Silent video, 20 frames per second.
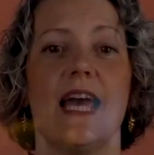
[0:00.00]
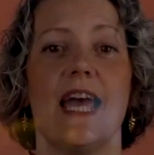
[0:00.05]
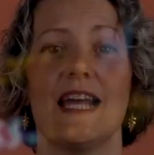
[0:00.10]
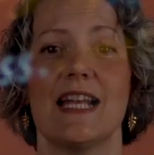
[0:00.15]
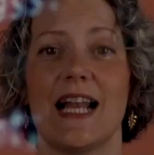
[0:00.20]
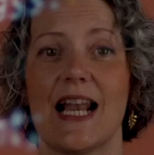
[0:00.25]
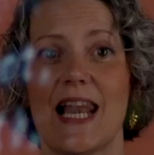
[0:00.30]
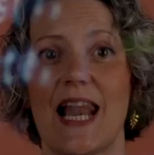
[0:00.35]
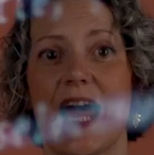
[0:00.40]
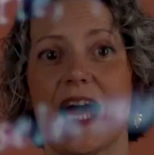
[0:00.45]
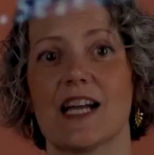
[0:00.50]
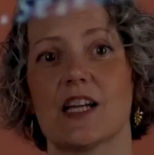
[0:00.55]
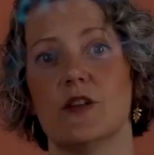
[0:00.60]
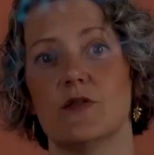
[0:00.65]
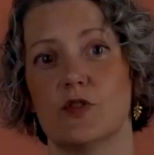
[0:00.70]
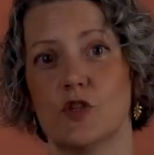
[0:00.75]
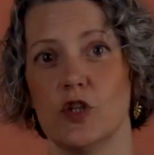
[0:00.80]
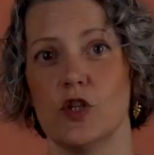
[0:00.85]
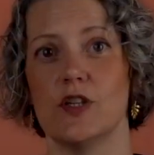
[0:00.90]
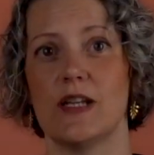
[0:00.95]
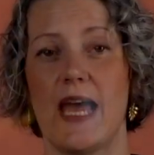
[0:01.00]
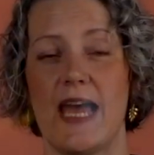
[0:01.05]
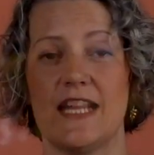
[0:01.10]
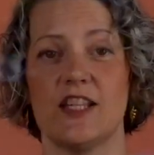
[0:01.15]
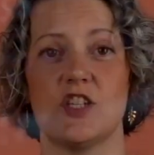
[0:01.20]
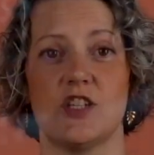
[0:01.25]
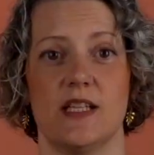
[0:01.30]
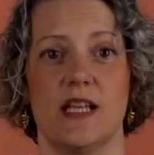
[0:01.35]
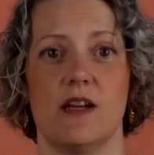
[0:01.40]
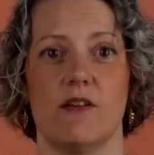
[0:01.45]
in a lack of good
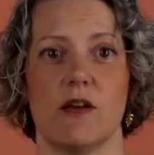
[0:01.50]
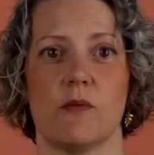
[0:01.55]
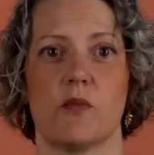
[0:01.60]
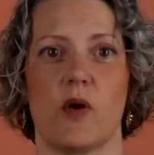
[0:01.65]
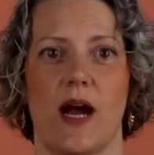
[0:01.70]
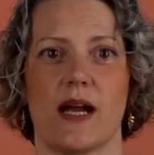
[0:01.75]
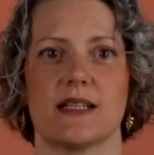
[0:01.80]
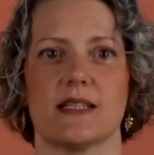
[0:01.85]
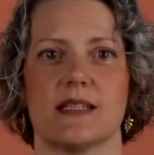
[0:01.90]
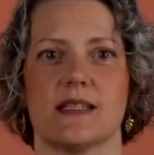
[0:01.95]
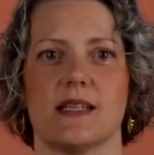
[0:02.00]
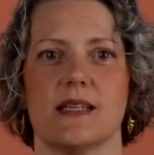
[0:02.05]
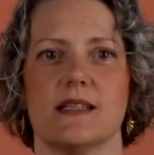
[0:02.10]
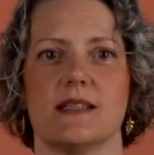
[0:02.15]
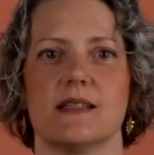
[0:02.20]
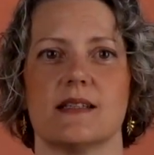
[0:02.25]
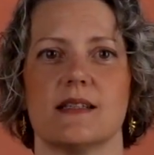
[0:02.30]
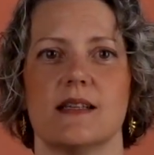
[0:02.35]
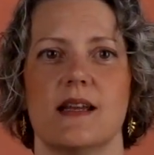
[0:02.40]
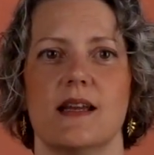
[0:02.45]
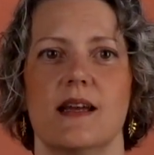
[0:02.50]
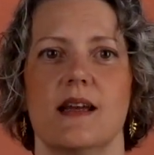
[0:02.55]
engineering practices,